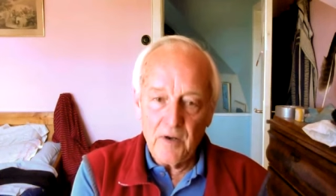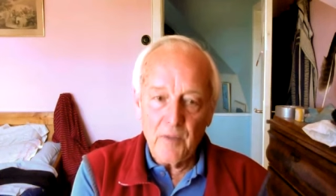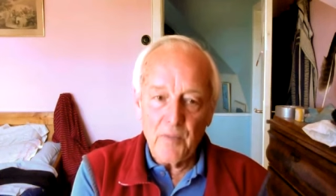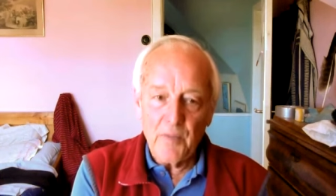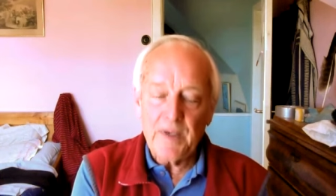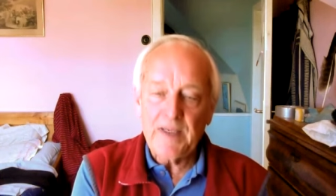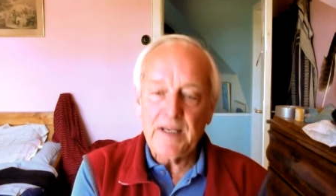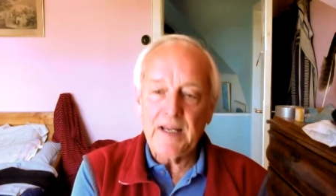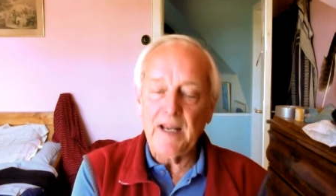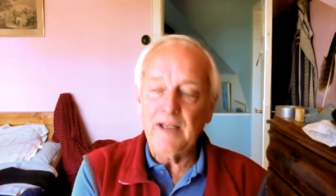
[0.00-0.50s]

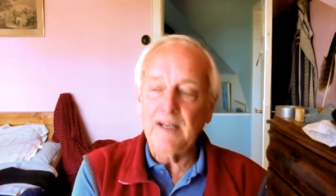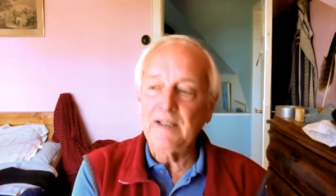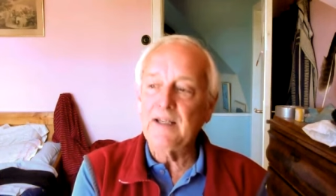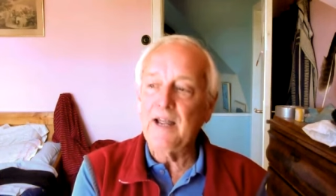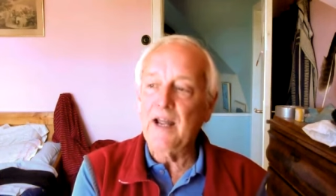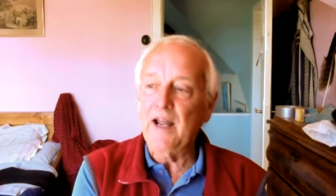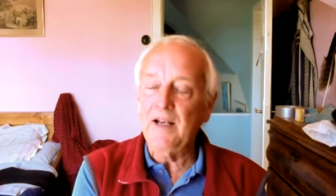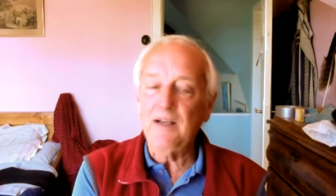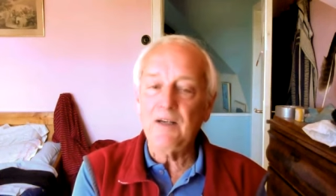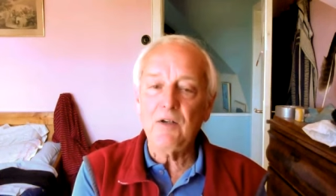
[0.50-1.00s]
we can
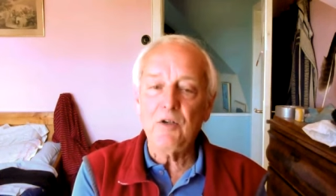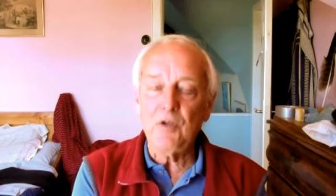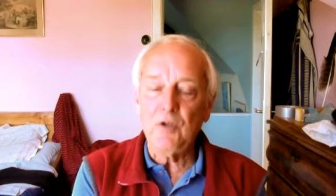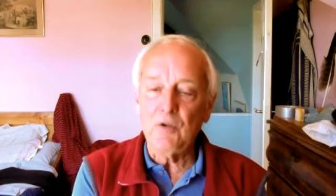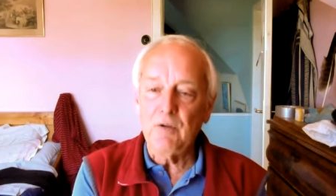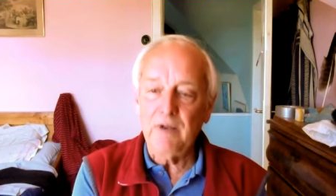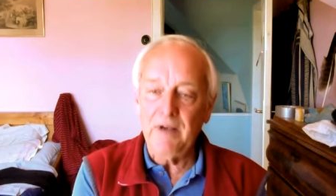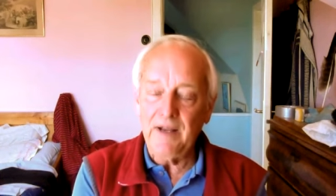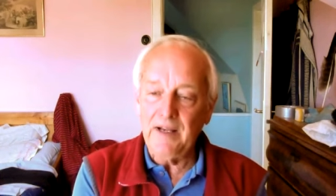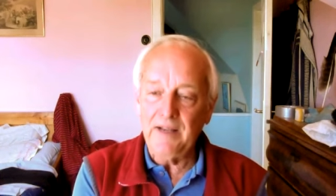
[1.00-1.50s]

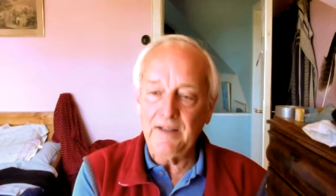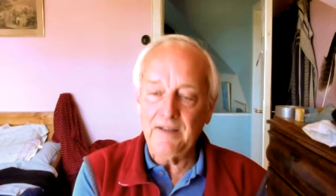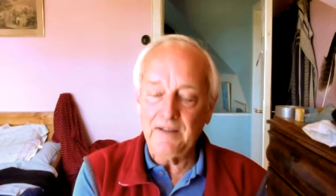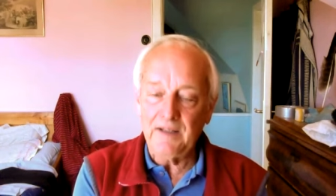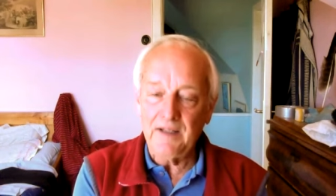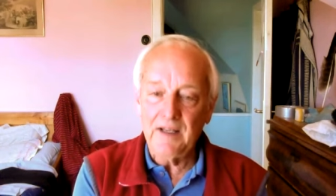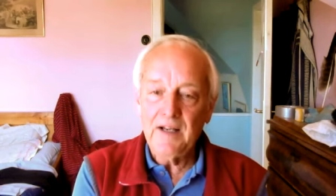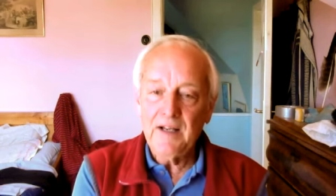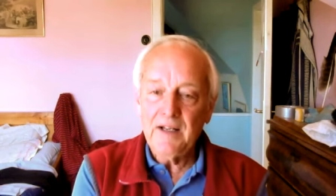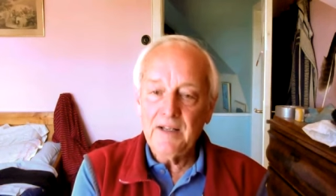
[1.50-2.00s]

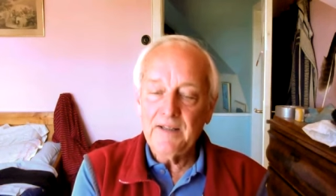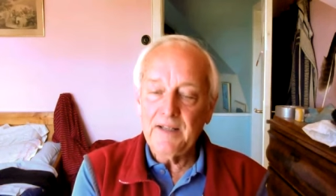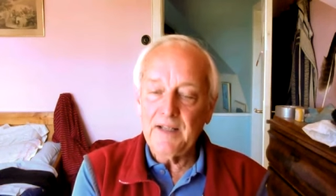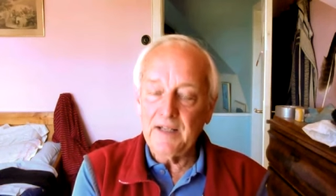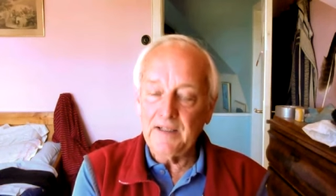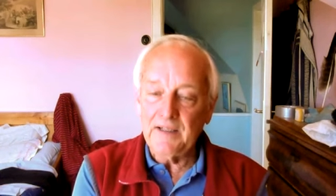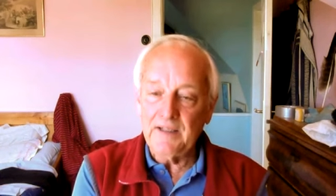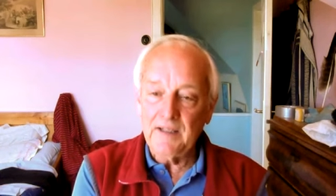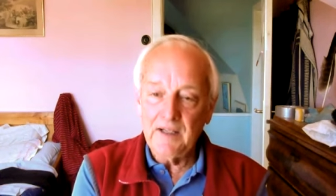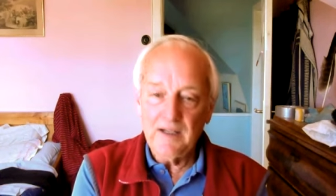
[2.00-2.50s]
calculate
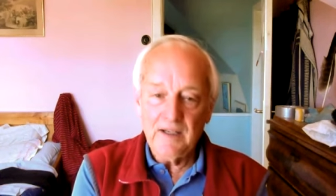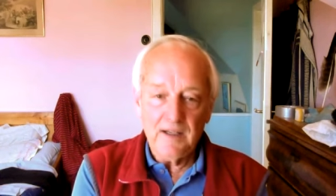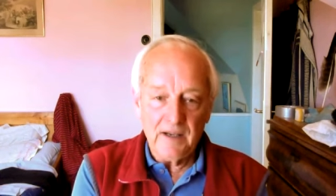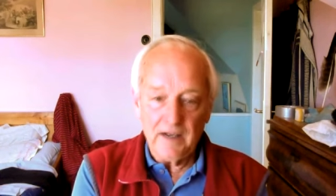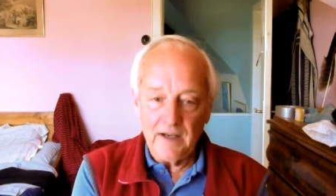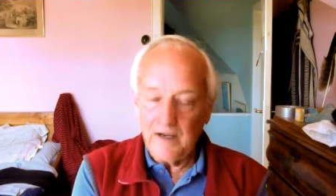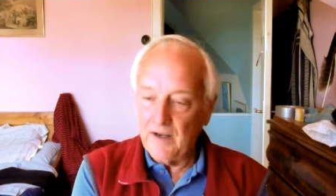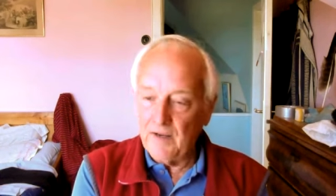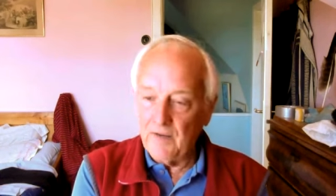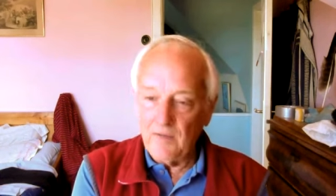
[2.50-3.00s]
that
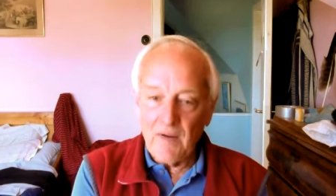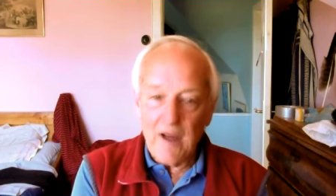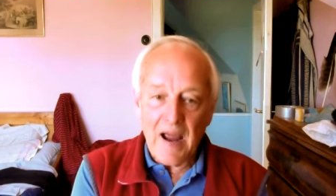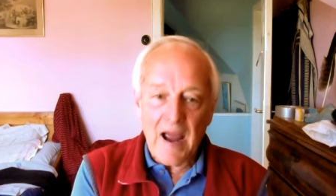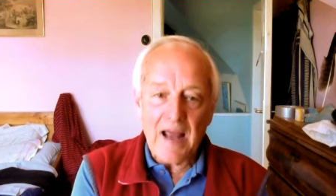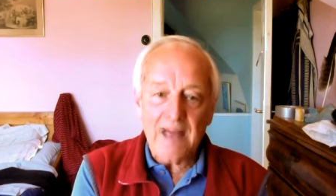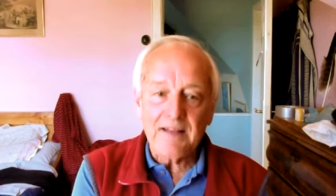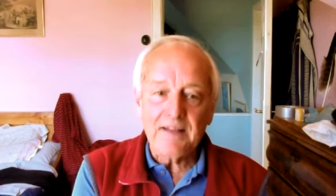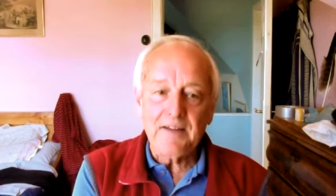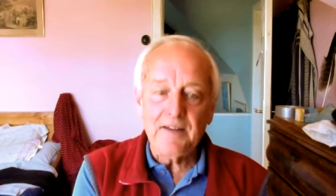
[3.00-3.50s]
uh,
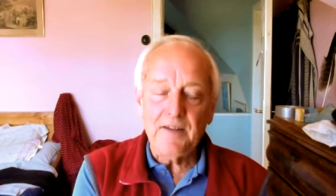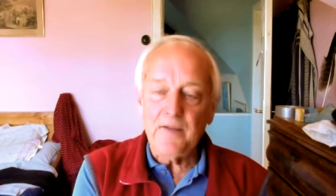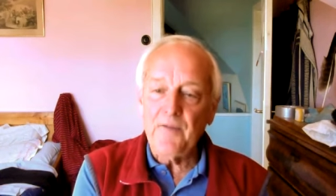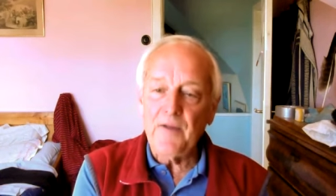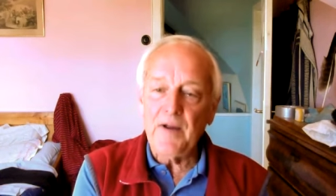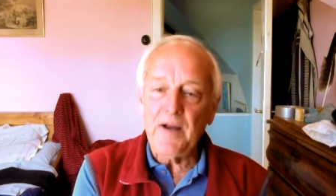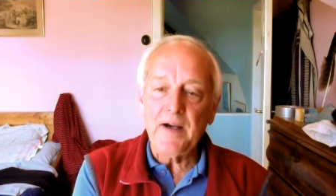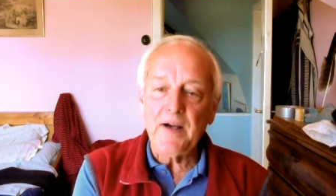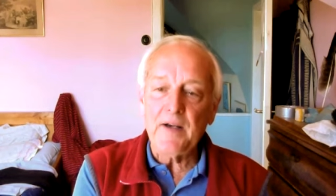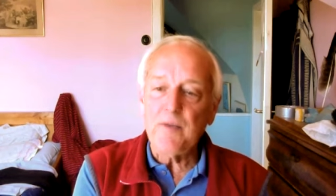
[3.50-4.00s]
at the
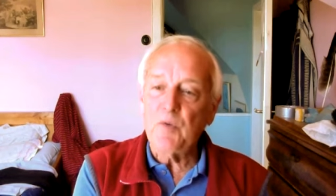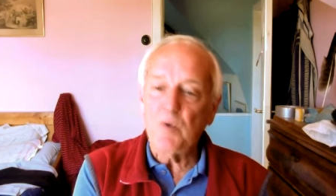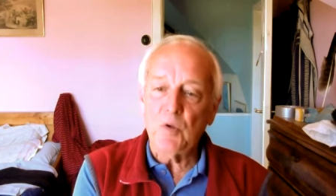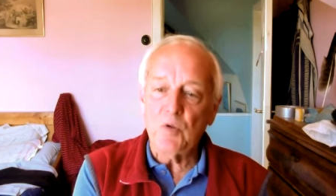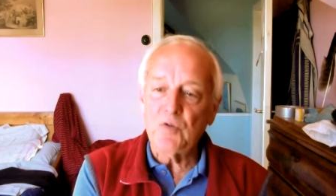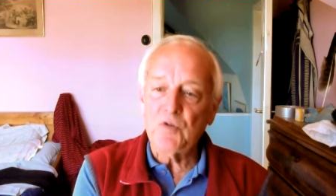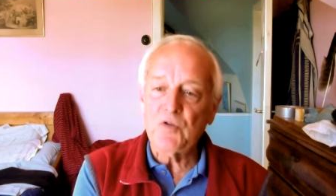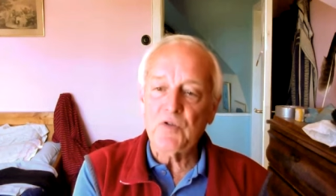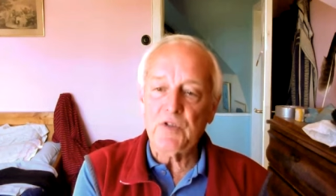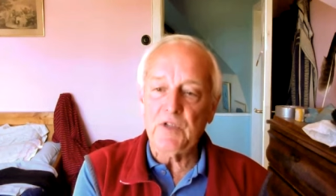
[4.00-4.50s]
very
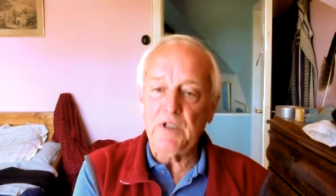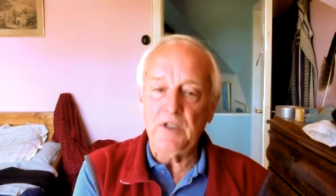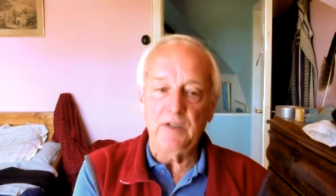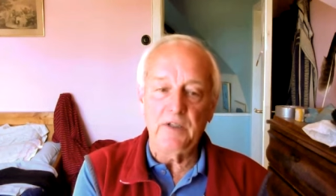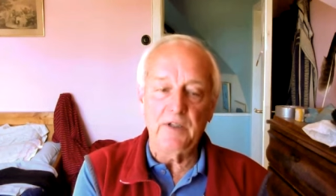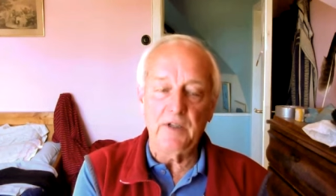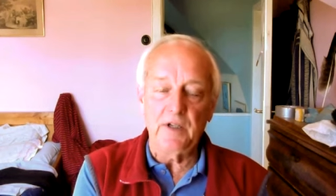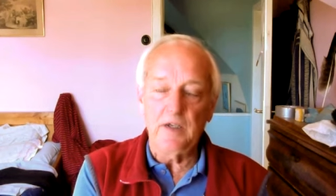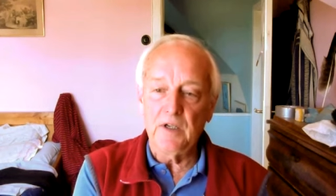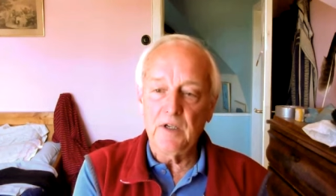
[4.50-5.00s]
most
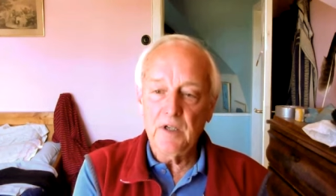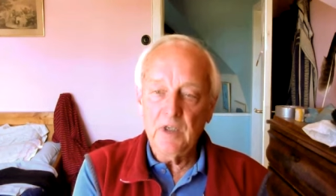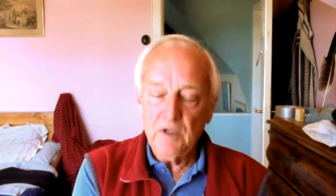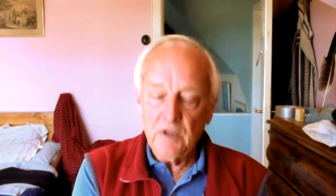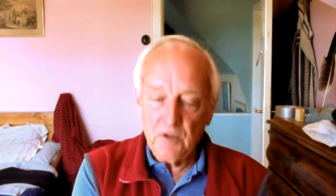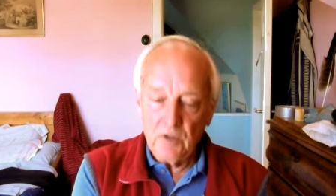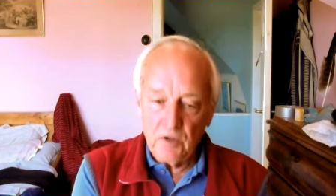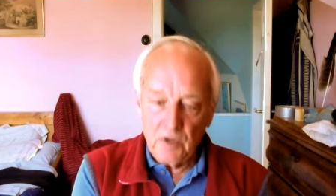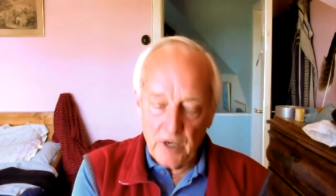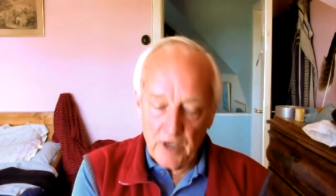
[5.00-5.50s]
in the
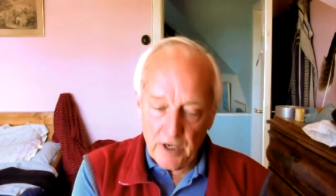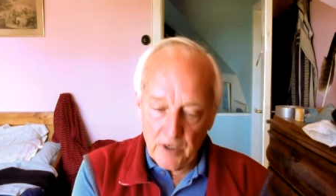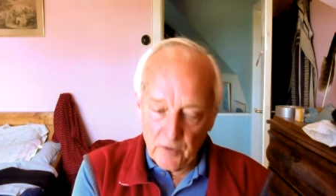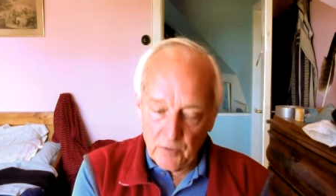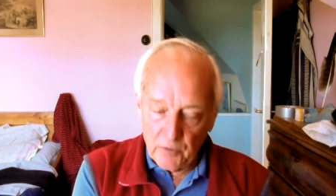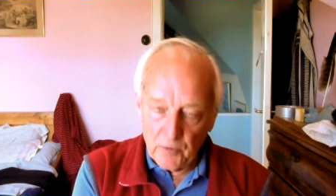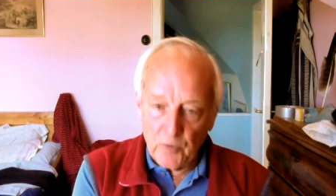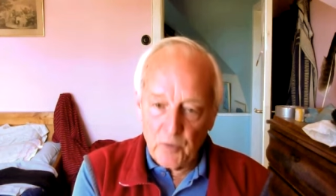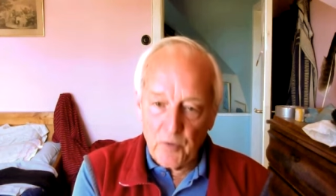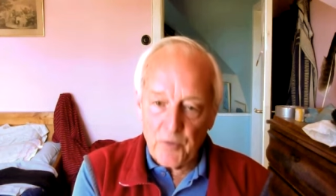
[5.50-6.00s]
uh,
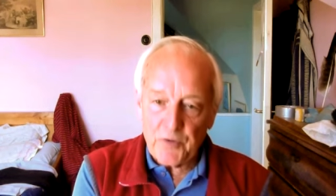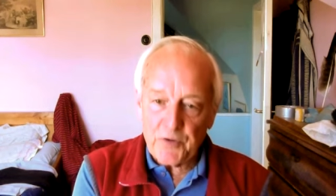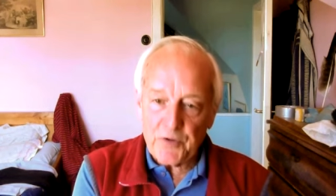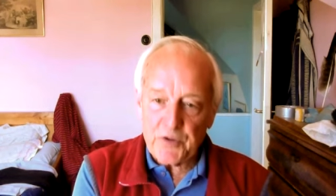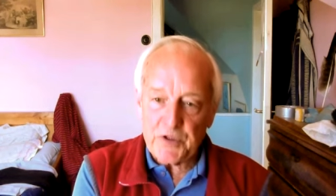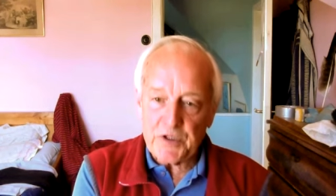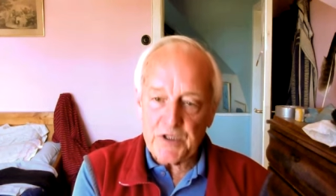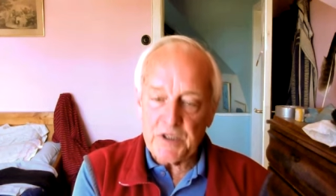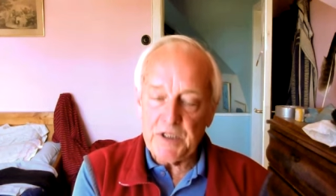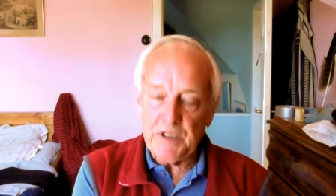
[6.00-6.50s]
North
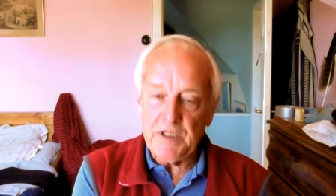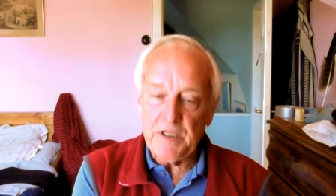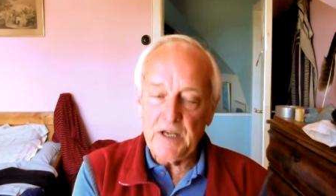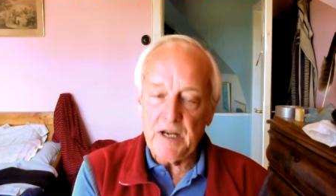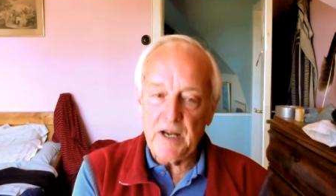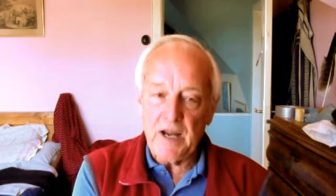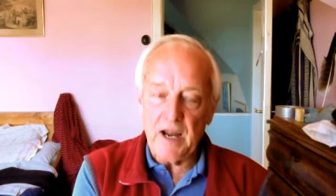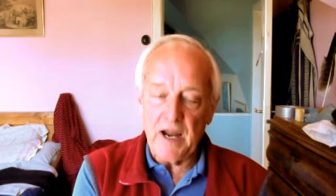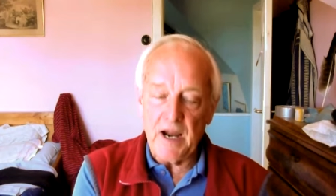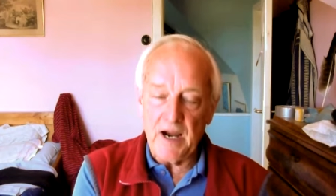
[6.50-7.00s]

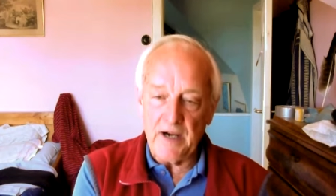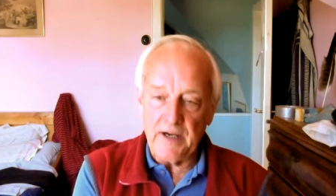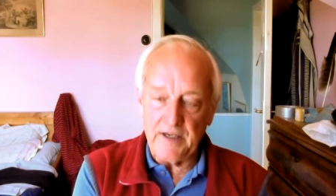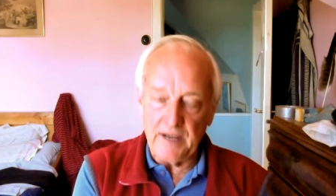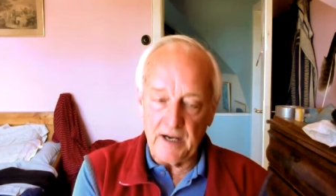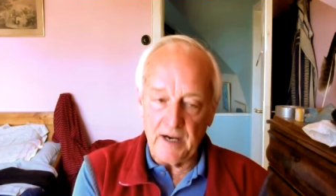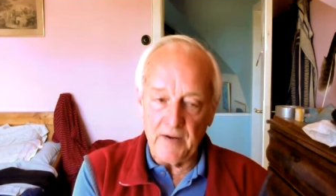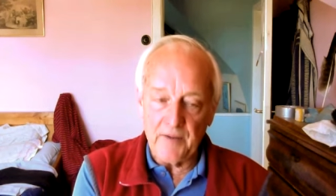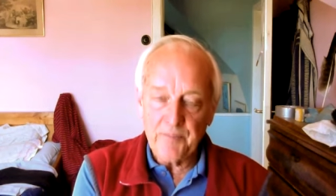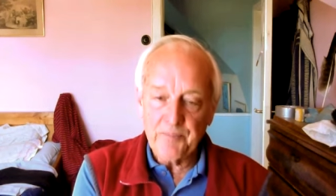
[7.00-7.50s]
Sea
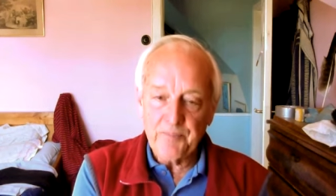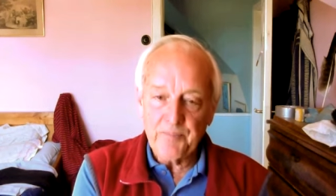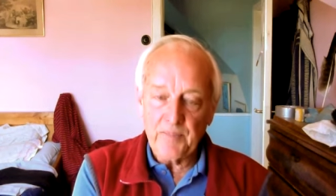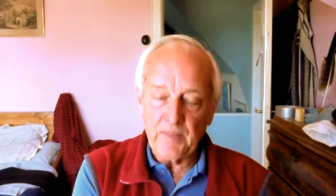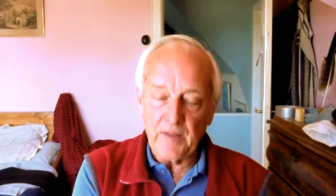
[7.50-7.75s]
area,